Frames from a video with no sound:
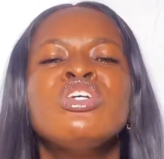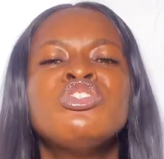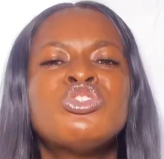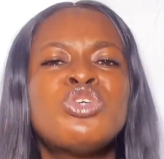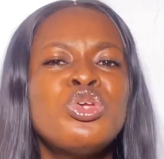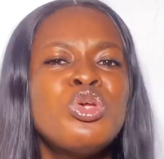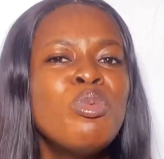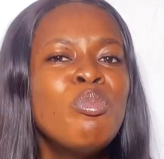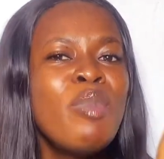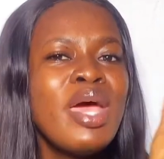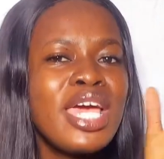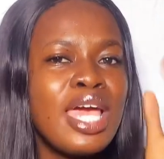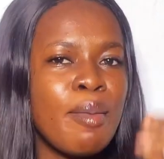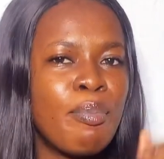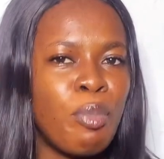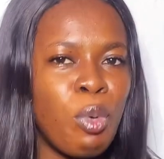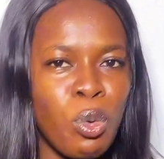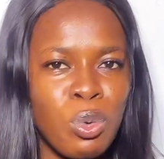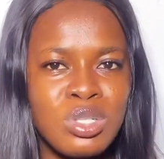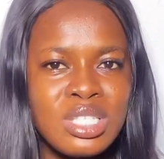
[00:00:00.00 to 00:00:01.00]
So you make a
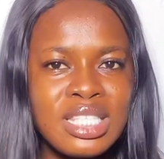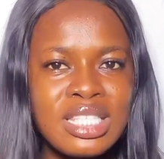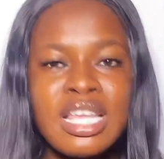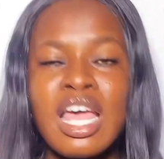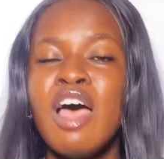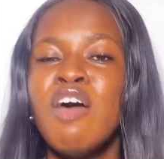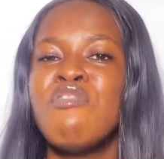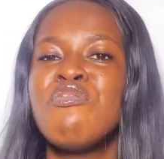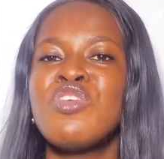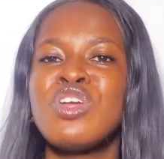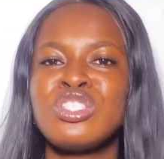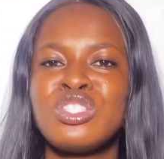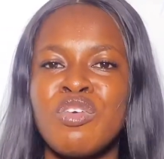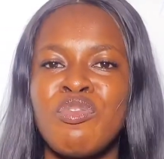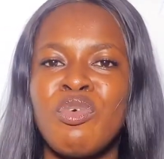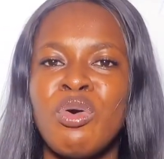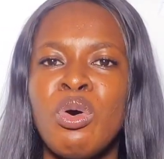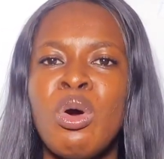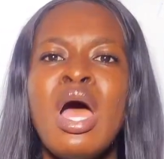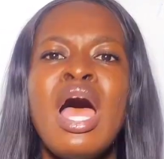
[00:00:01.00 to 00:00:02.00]
post, first of
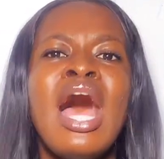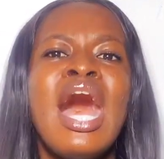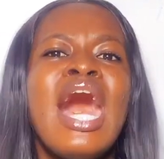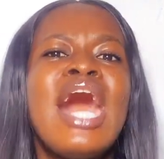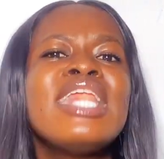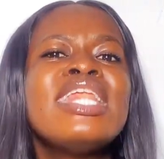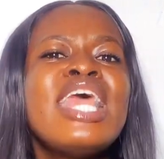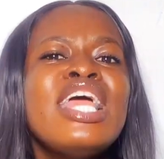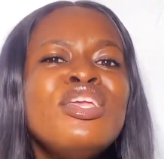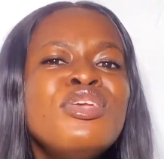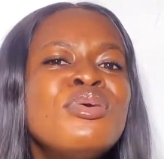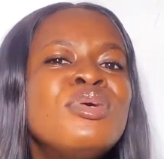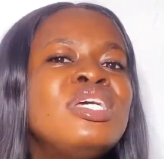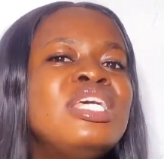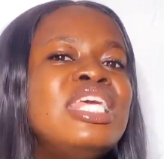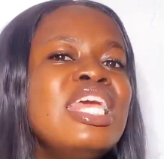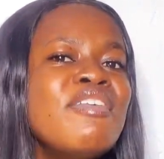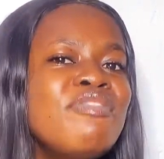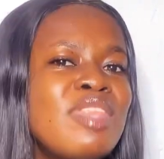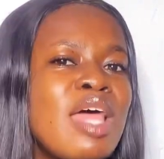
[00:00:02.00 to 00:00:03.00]
all, and then you
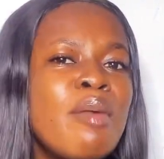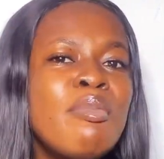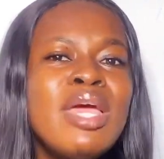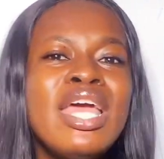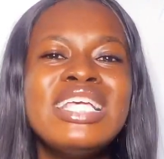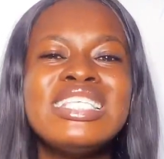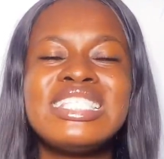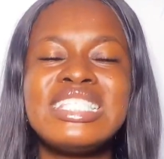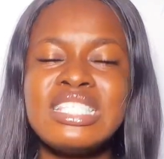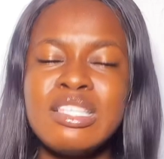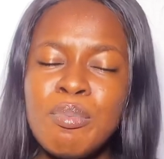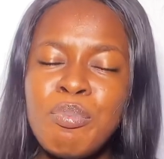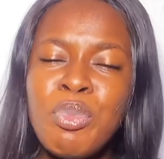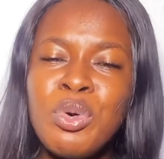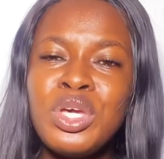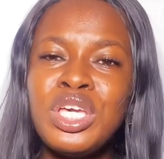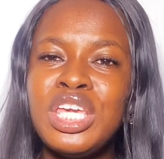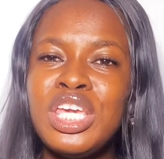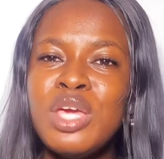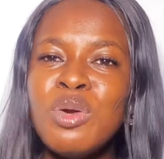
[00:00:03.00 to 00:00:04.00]
give them a
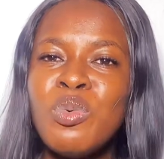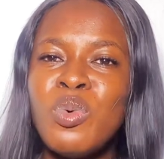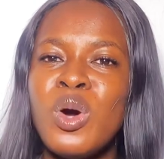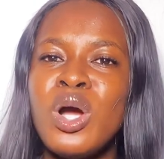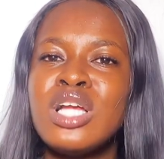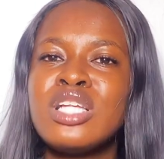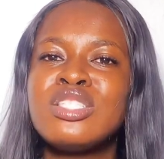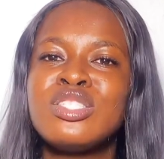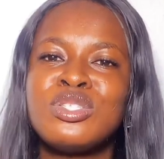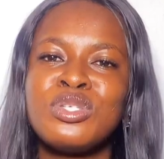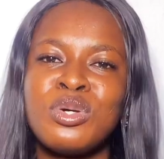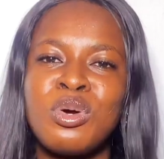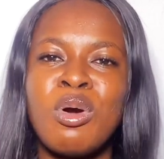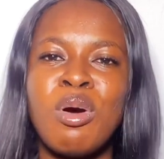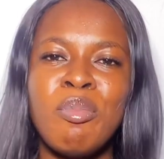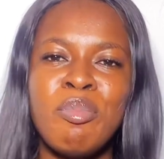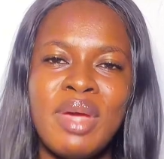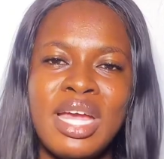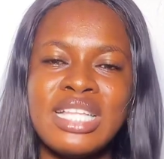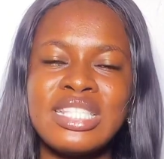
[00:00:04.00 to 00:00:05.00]
simple keyword to
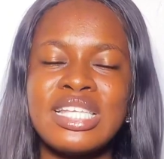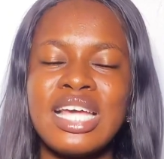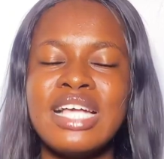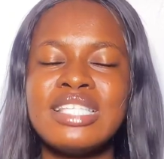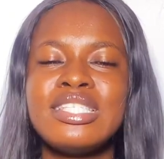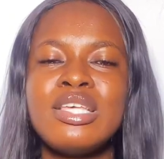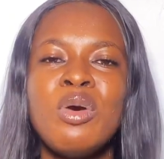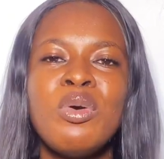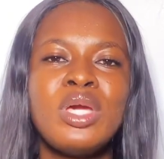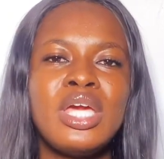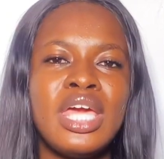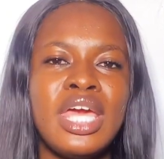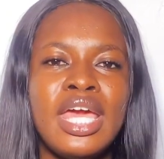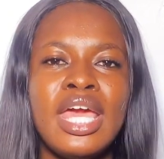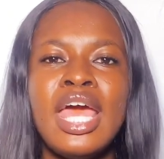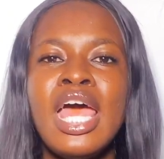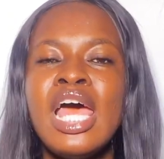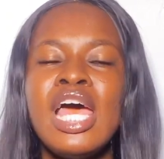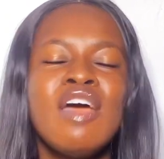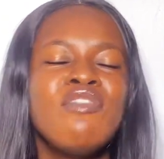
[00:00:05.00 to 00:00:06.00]
comment and say,
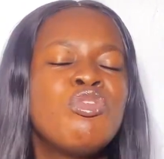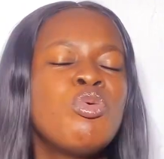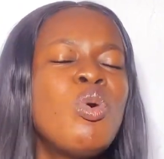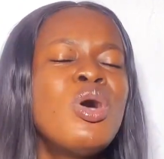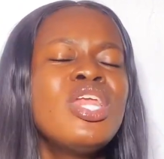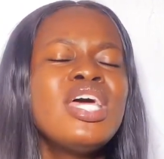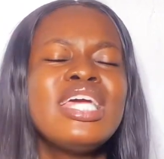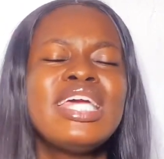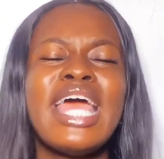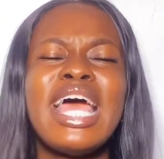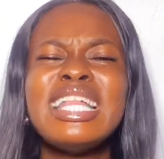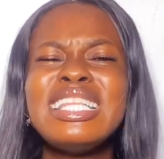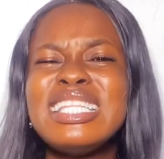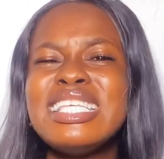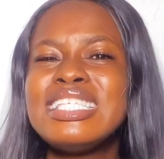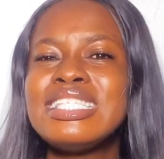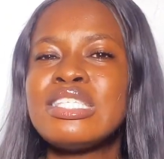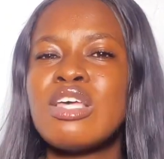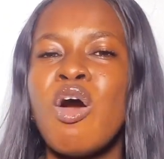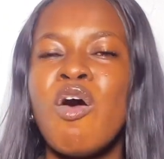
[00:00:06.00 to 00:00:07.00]
okay, you want to get
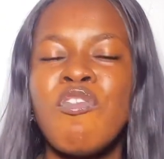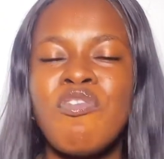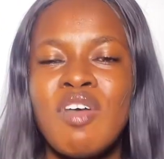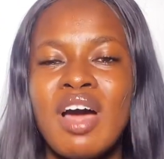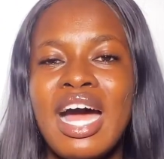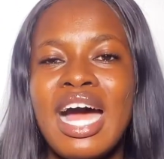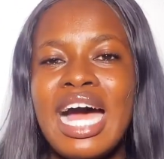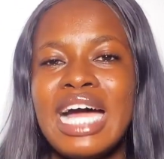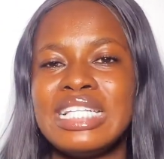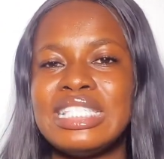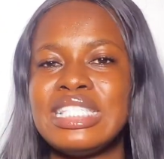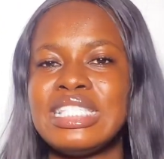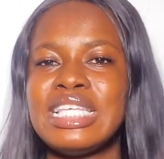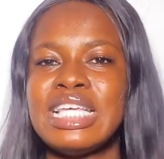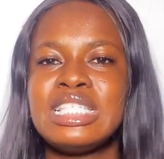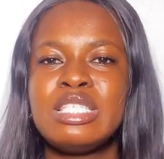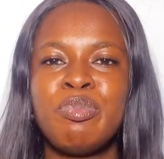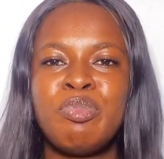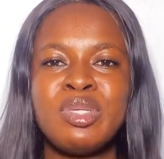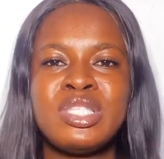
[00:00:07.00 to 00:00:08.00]
this offer at
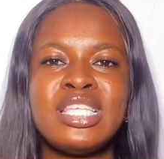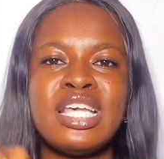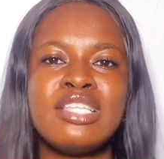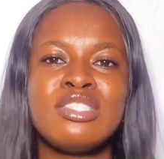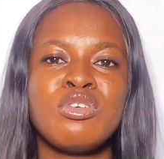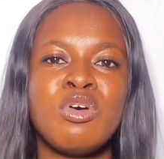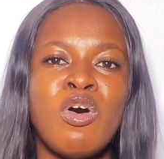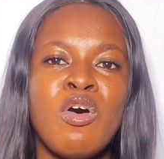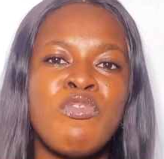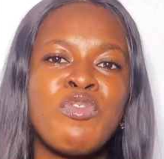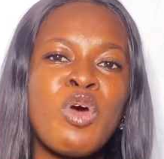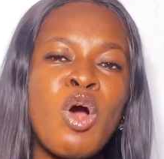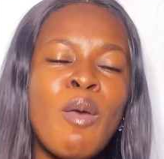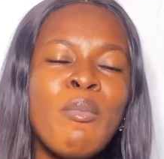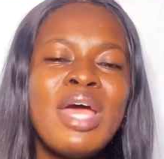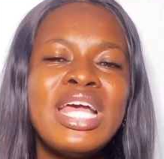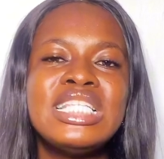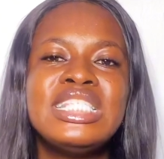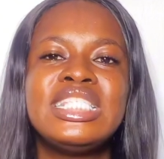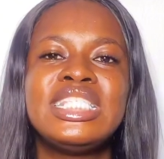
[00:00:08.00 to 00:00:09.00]
30% off,
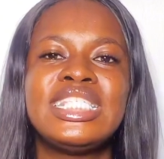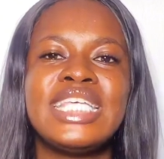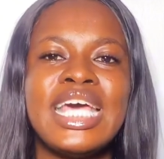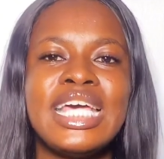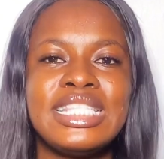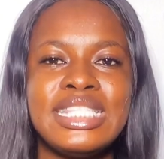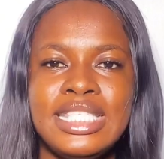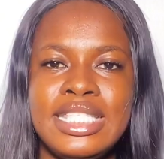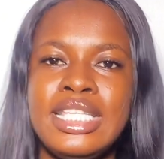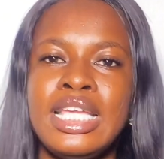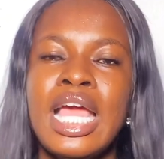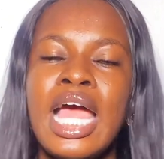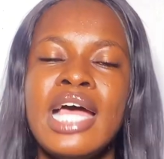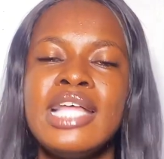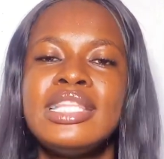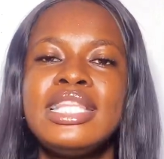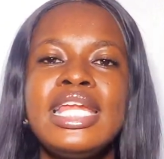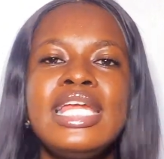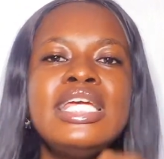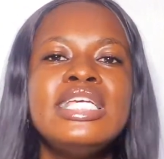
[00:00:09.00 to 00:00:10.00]
comment 30,
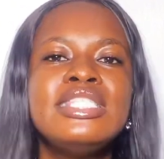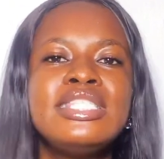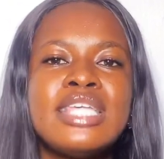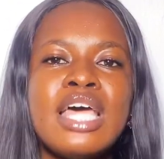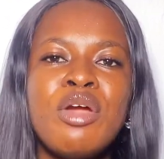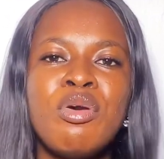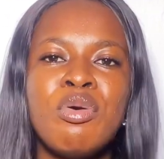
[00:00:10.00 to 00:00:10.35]
30